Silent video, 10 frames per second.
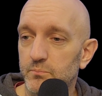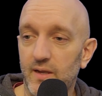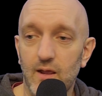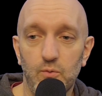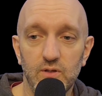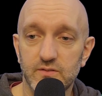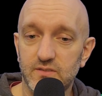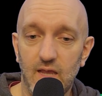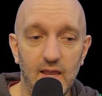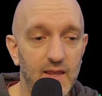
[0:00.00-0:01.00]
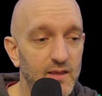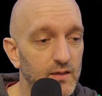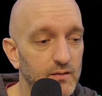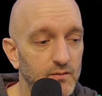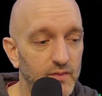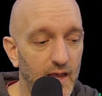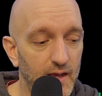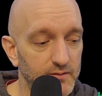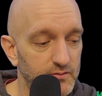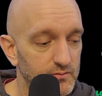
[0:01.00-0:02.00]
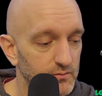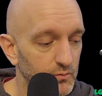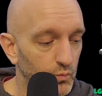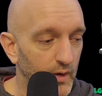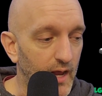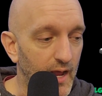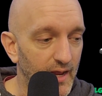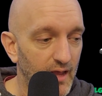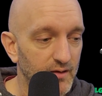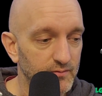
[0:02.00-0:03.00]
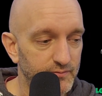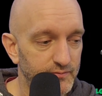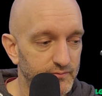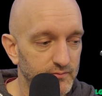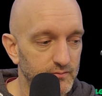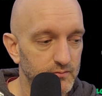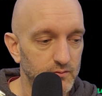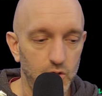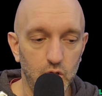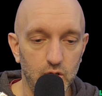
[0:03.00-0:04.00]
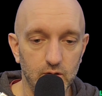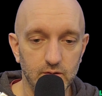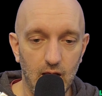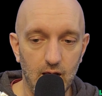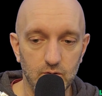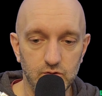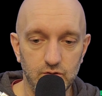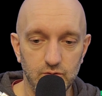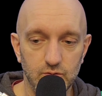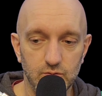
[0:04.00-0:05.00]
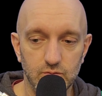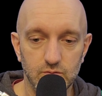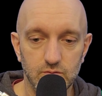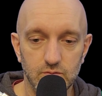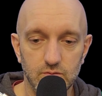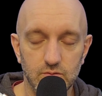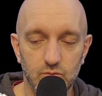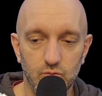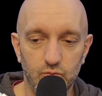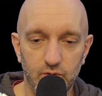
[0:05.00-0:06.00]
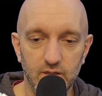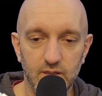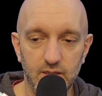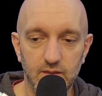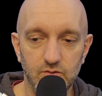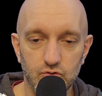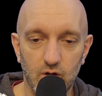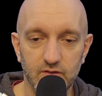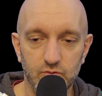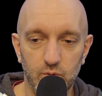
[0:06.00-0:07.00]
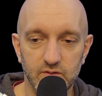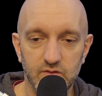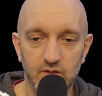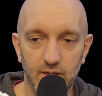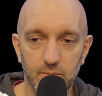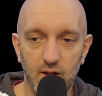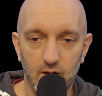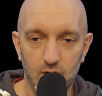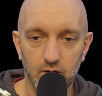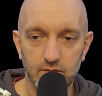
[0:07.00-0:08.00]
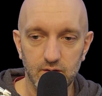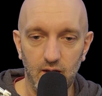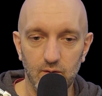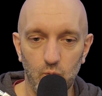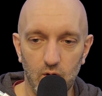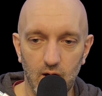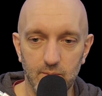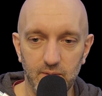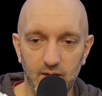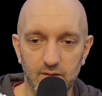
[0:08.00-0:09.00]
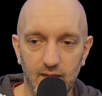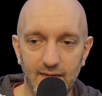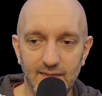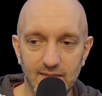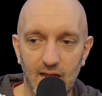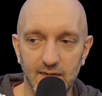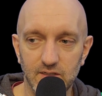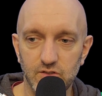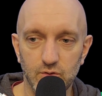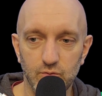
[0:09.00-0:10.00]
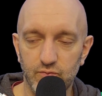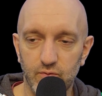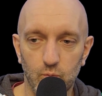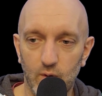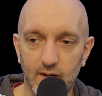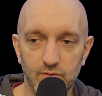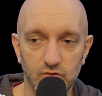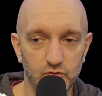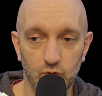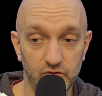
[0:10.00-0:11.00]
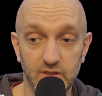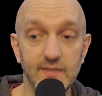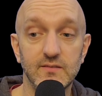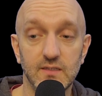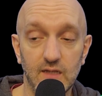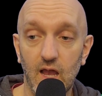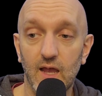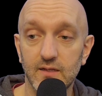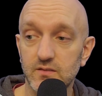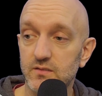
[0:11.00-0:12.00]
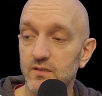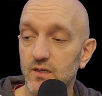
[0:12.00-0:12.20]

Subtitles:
I will say that when I have learned how to really trust what's in my heart and where I'm being led and guided to from whatever source leads and guides,